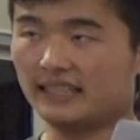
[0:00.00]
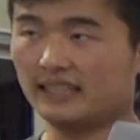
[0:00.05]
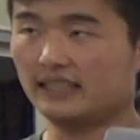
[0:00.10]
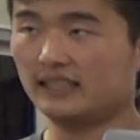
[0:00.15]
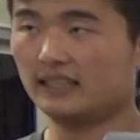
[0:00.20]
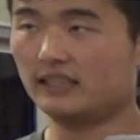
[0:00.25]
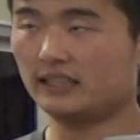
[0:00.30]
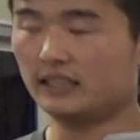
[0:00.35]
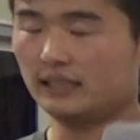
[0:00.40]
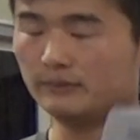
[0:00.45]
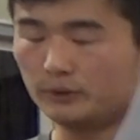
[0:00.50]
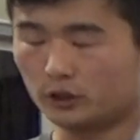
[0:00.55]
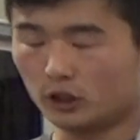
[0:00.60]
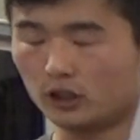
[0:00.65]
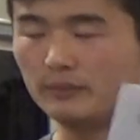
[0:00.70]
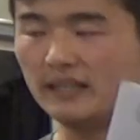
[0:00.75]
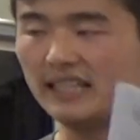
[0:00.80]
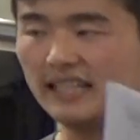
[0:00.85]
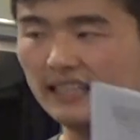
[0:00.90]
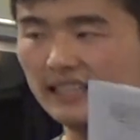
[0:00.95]
and
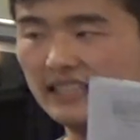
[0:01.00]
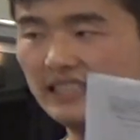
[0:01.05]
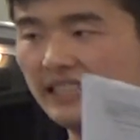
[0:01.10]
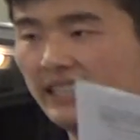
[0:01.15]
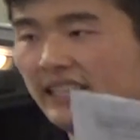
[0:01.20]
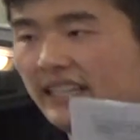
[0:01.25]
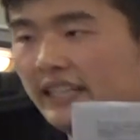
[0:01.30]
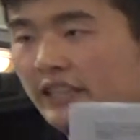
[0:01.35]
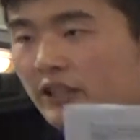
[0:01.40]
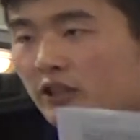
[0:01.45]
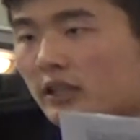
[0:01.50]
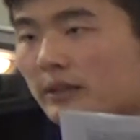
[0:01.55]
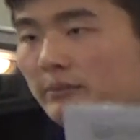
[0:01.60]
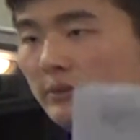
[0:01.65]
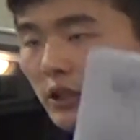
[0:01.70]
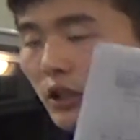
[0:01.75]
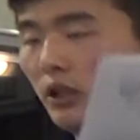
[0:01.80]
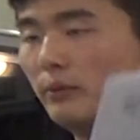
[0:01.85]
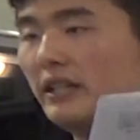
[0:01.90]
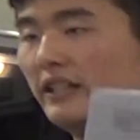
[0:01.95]
absorbing energy, then you're
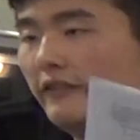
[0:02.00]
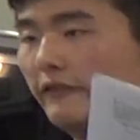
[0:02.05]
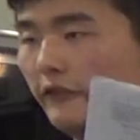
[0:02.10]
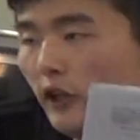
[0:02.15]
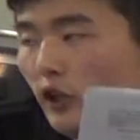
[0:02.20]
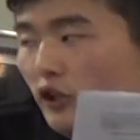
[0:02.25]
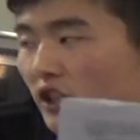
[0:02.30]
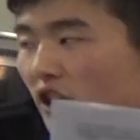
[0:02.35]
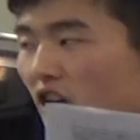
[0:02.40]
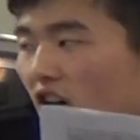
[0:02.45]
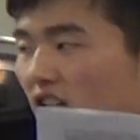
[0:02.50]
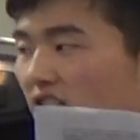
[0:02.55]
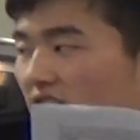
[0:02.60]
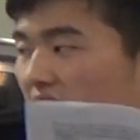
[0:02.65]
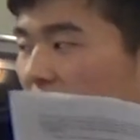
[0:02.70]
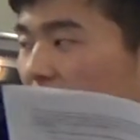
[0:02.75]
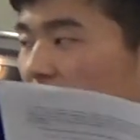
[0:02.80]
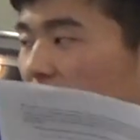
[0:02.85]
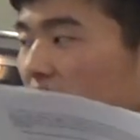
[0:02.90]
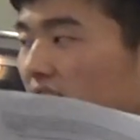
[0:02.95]
absorbing
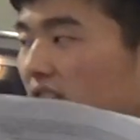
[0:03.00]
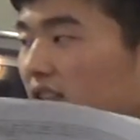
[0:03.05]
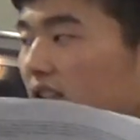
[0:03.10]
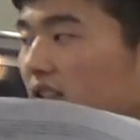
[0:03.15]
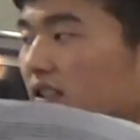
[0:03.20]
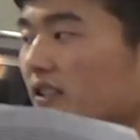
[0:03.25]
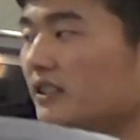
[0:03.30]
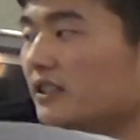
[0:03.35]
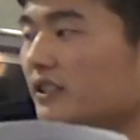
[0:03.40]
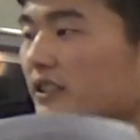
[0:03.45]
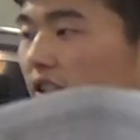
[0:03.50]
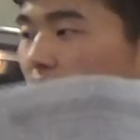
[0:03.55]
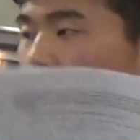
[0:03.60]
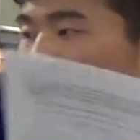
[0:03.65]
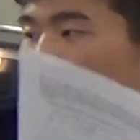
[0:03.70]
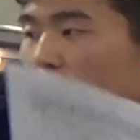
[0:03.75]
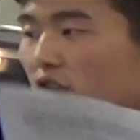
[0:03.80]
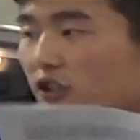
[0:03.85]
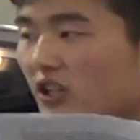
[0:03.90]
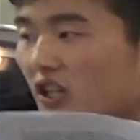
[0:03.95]
photons. So
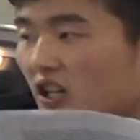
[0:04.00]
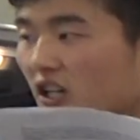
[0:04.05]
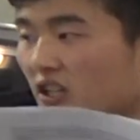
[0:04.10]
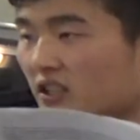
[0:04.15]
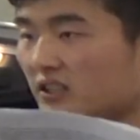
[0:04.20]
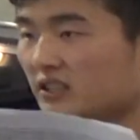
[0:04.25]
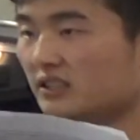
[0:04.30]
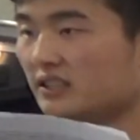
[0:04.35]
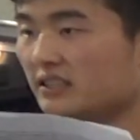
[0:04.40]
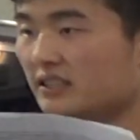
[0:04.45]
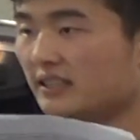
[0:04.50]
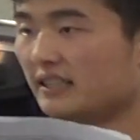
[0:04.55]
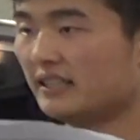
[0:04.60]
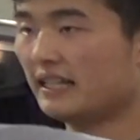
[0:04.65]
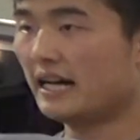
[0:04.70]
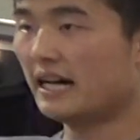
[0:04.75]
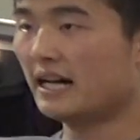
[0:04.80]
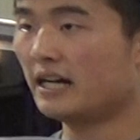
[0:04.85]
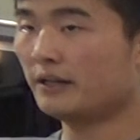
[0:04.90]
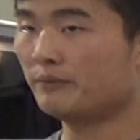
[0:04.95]
photons
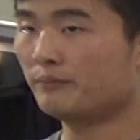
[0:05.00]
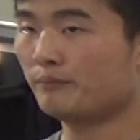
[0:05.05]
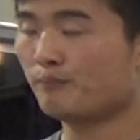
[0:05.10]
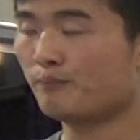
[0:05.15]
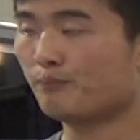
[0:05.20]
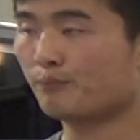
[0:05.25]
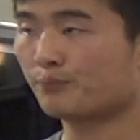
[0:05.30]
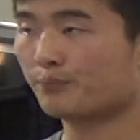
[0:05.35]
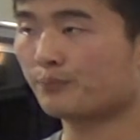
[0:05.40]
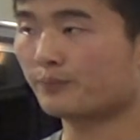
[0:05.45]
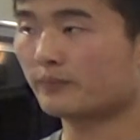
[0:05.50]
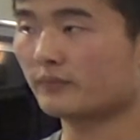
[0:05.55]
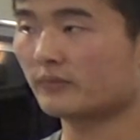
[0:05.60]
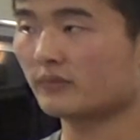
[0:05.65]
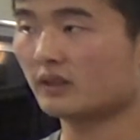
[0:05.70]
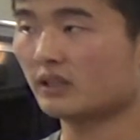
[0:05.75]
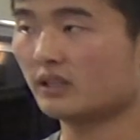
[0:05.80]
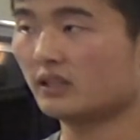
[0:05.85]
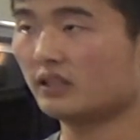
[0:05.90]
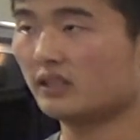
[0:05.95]
are
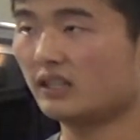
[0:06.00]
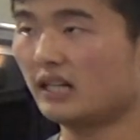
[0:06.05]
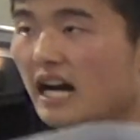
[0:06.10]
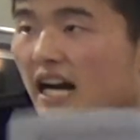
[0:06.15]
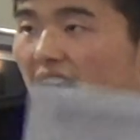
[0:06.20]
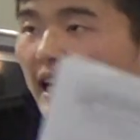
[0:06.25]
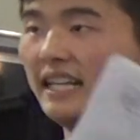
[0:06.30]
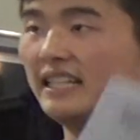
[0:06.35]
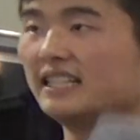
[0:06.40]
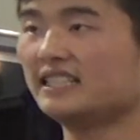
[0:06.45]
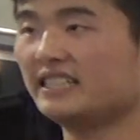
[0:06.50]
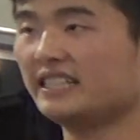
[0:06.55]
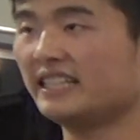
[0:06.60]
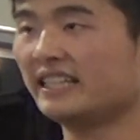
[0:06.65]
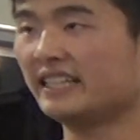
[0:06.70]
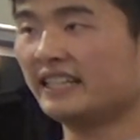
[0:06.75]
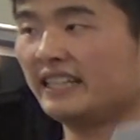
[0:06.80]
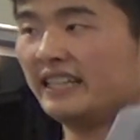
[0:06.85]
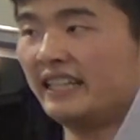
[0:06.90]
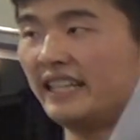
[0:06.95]
energy,
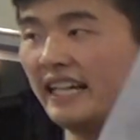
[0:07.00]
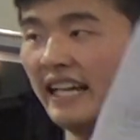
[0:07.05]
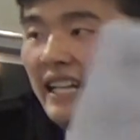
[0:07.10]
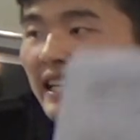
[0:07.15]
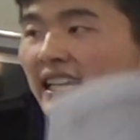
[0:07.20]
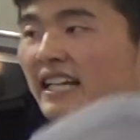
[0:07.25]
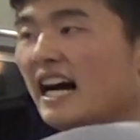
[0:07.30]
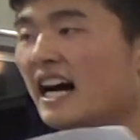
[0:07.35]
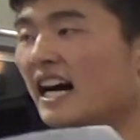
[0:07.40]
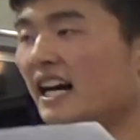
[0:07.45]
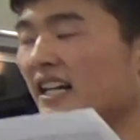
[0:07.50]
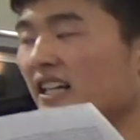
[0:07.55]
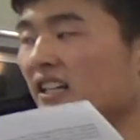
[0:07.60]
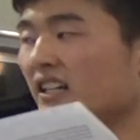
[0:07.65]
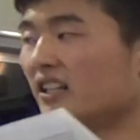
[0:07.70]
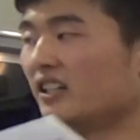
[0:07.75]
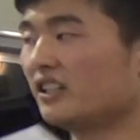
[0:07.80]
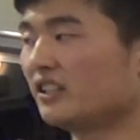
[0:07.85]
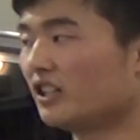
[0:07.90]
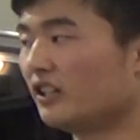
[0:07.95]
and then they
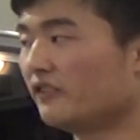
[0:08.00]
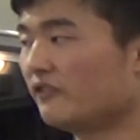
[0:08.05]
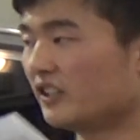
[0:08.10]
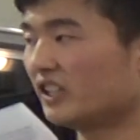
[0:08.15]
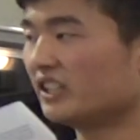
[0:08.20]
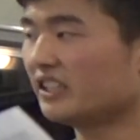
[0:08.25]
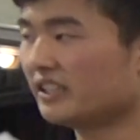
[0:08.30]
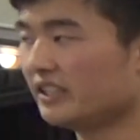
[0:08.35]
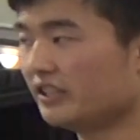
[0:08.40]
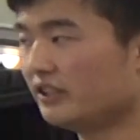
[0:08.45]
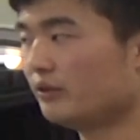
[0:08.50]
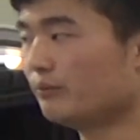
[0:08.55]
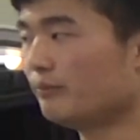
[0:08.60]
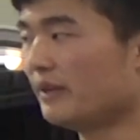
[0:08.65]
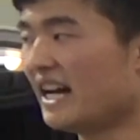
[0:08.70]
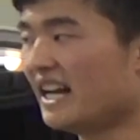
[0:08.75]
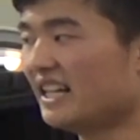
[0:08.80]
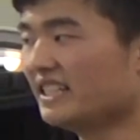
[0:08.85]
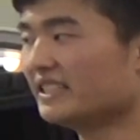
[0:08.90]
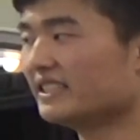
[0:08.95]
are converted into
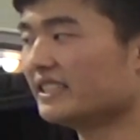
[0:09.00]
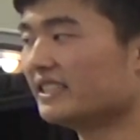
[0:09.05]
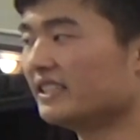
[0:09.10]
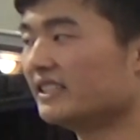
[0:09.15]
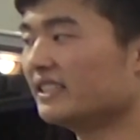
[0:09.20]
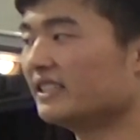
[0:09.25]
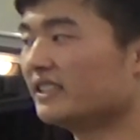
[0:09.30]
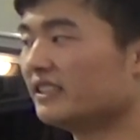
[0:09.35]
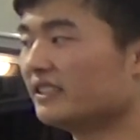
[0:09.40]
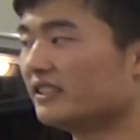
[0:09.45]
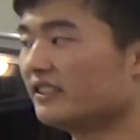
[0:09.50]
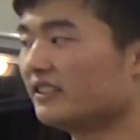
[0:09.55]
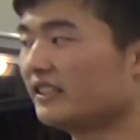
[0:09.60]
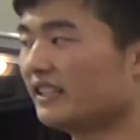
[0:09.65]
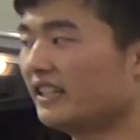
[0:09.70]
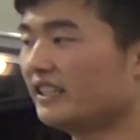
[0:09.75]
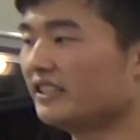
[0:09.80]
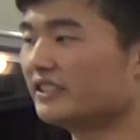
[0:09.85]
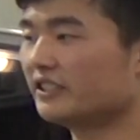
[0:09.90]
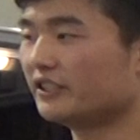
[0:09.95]
mass.
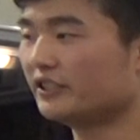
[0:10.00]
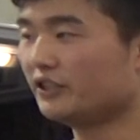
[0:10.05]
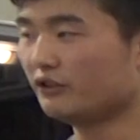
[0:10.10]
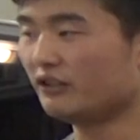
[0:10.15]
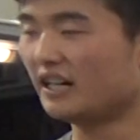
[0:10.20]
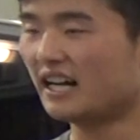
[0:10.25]
Okay, so